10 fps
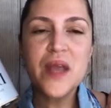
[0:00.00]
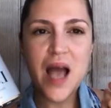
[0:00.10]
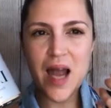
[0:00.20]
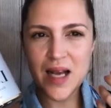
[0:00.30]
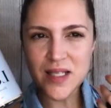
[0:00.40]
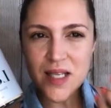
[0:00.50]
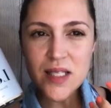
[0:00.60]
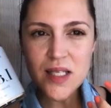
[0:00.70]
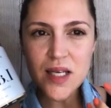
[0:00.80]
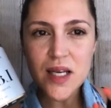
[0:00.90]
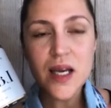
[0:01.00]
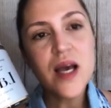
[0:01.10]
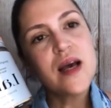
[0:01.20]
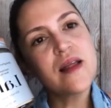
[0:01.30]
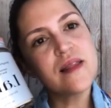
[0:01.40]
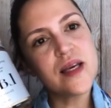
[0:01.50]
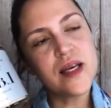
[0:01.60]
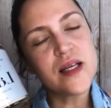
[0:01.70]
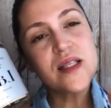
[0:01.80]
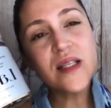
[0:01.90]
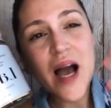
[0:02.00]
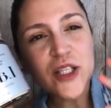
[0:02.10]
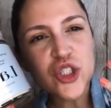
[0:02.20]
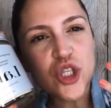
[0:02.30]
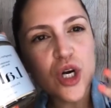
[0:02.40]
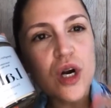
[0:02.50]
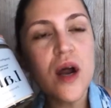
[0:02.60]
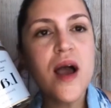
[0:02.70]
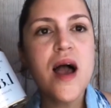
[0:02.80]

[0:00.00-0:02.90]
elasticity, the texture,